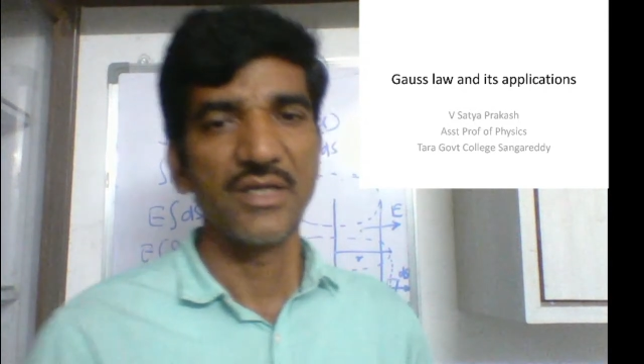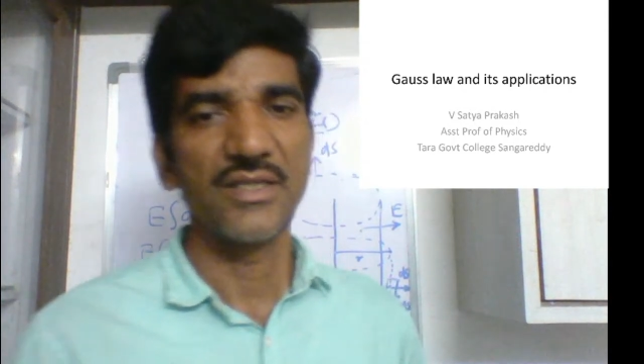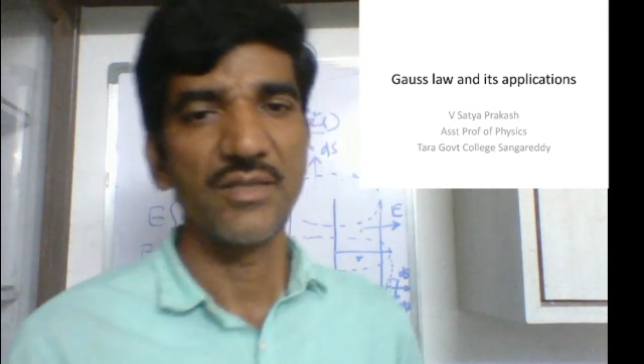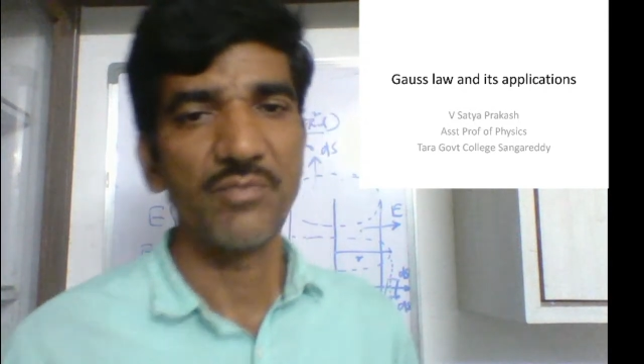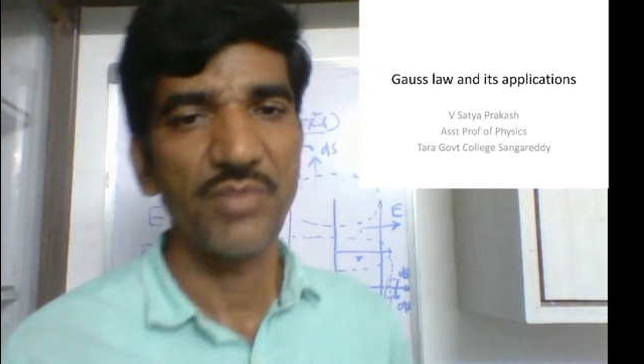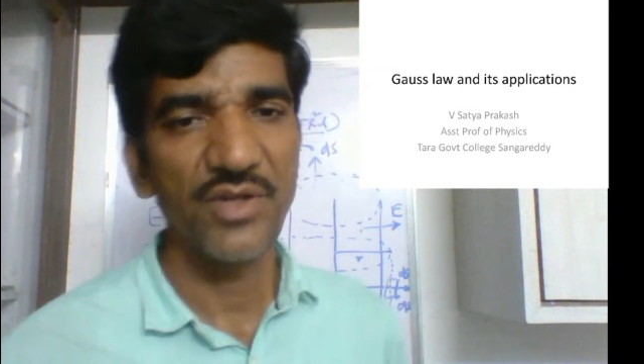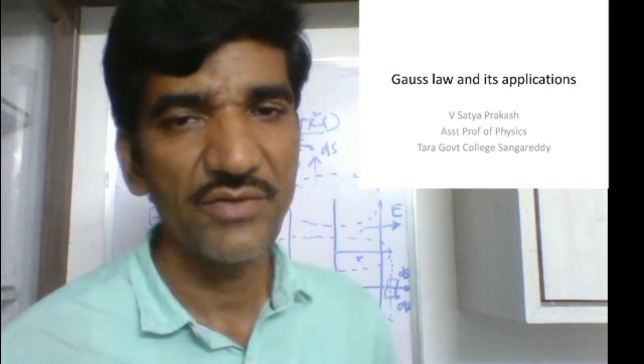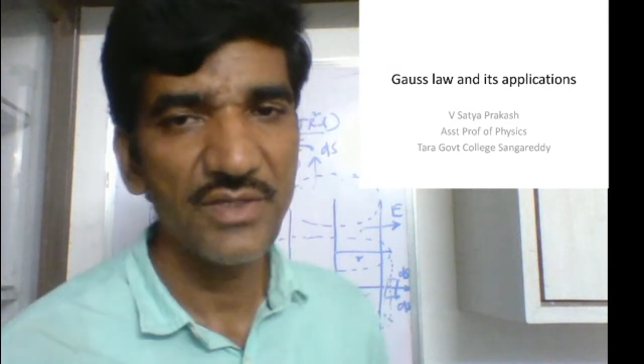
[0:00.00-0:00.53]
the
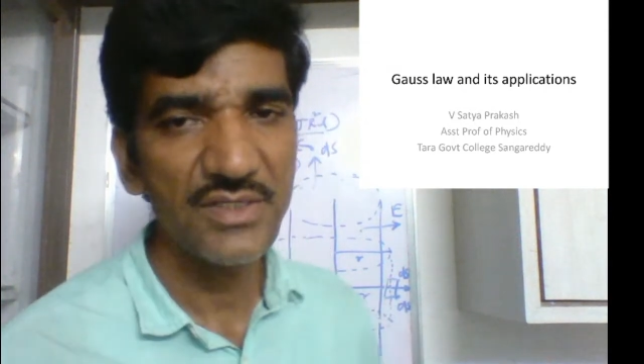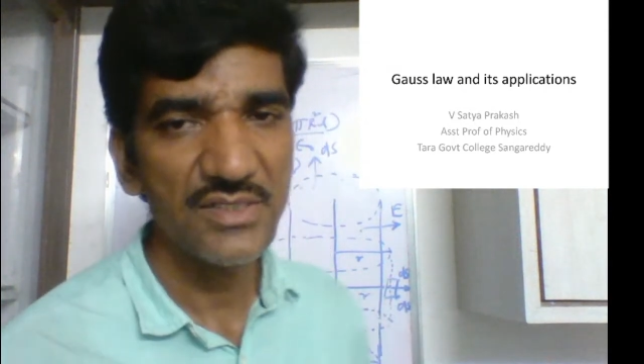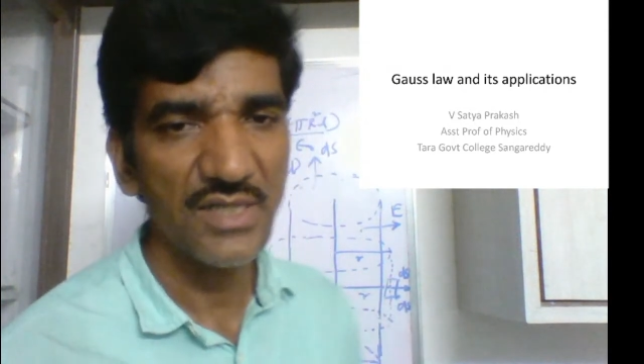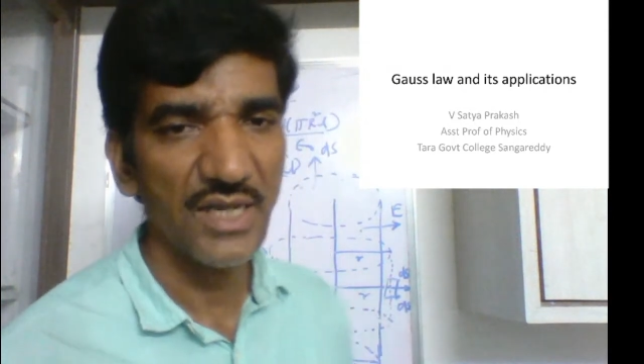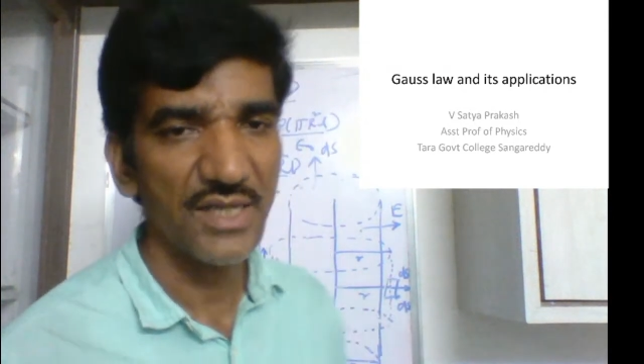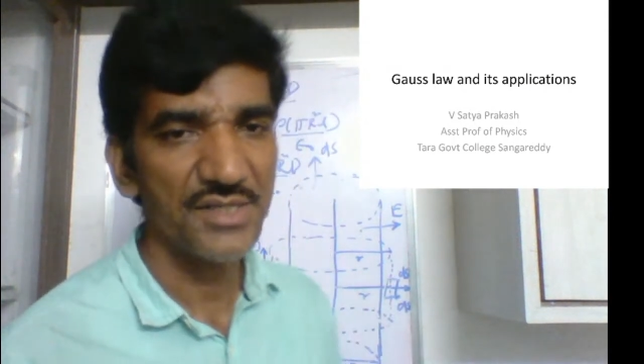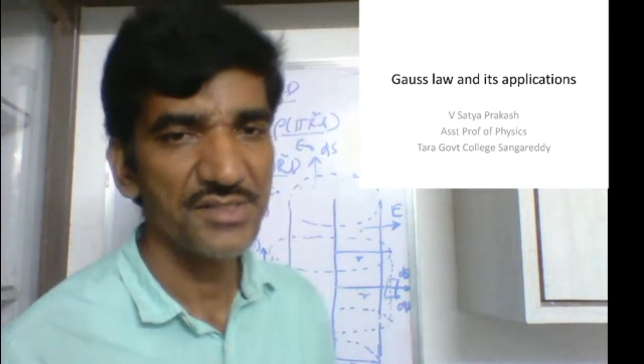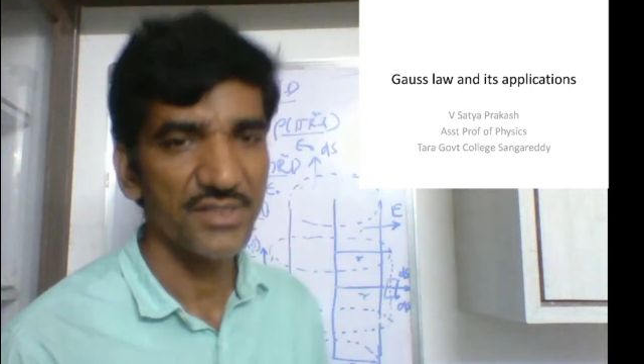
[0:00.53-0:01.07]
previous
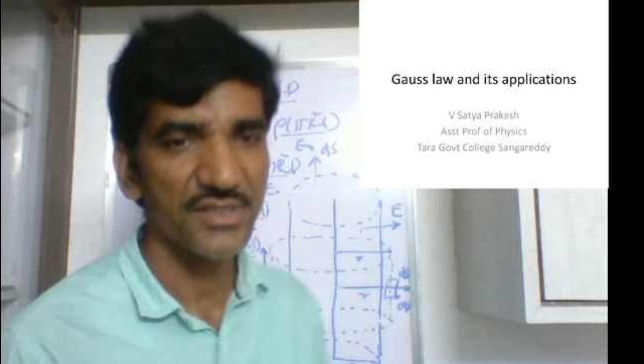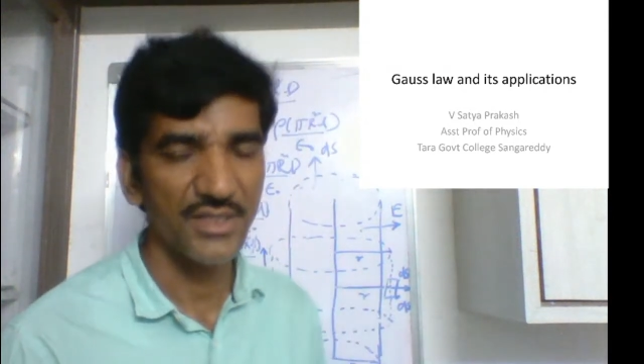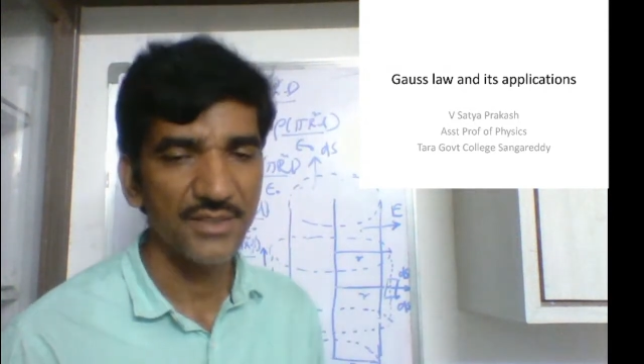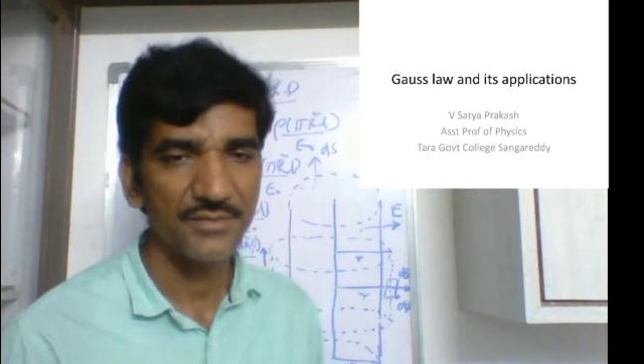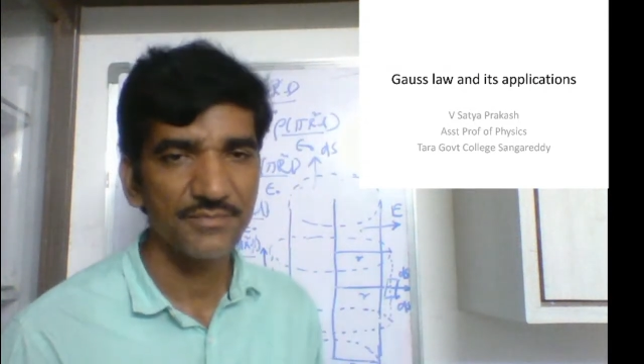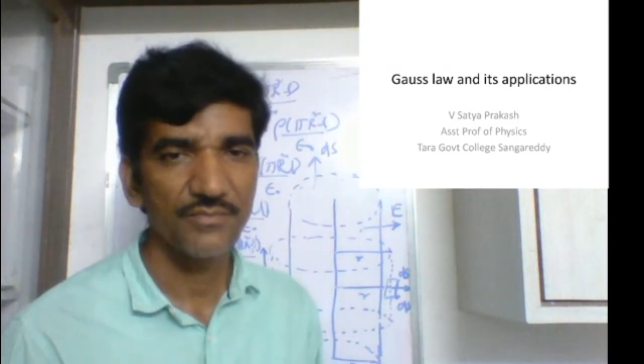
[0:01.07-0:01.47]
lecture,